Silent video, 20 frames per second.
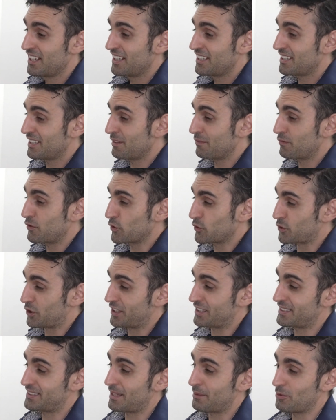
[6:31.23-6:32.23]
The
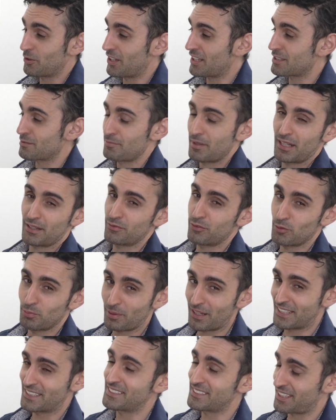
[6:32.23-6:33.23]
Infiltrator demo, that's made for
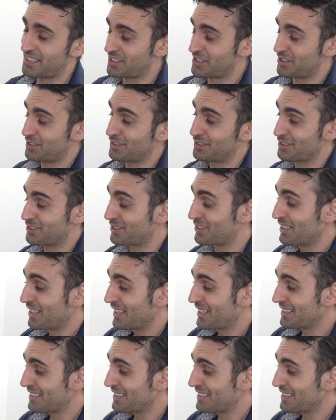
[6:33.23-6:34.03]
PlayStations,